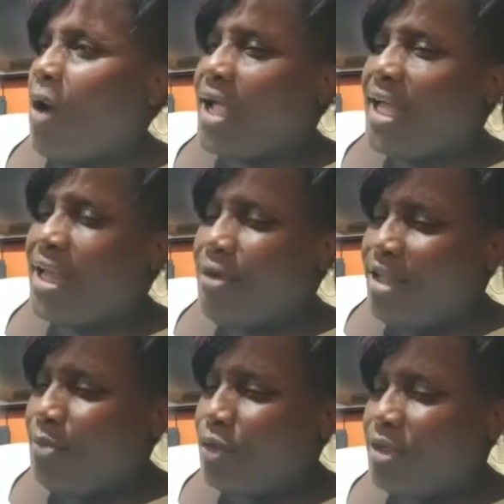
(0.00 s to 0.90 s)
All kind of
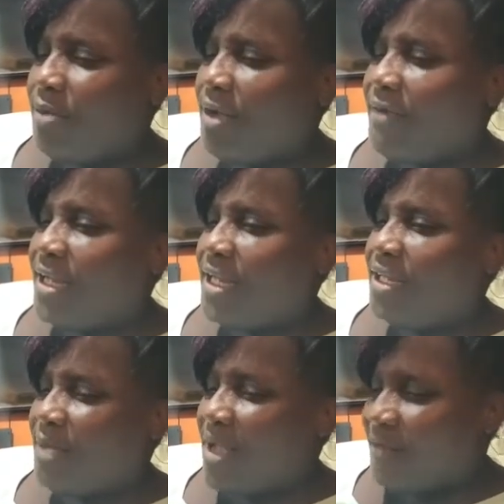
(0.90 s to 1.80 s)
red boot in my van
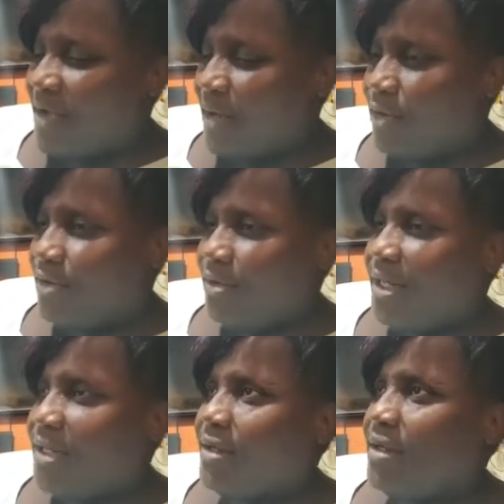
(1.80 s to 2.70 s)
and he never have nothing
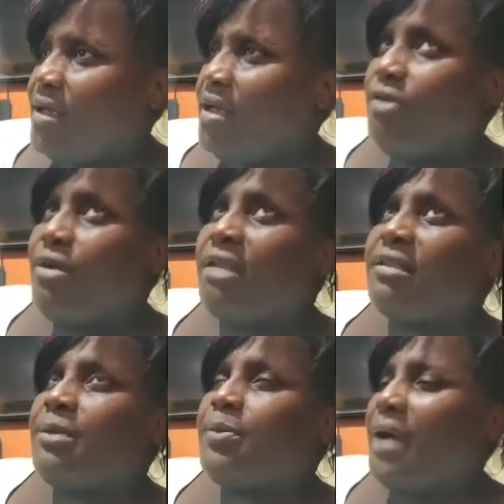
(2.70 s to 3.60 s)
red.
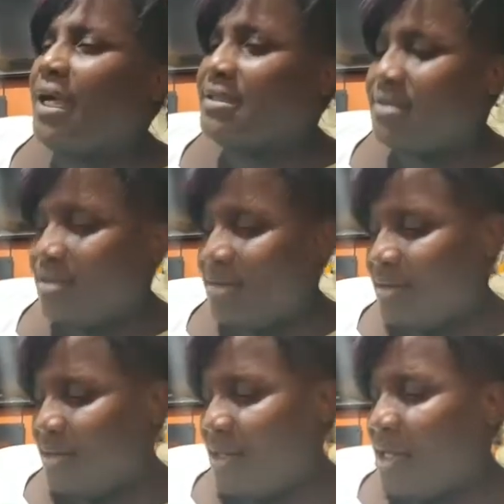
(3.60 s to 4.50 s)
Red slippers.
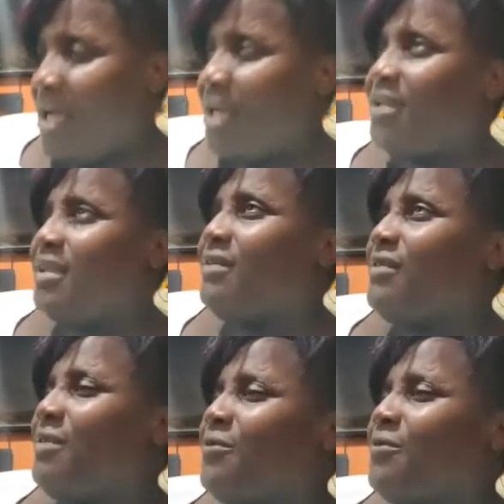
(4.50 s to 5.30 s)
i never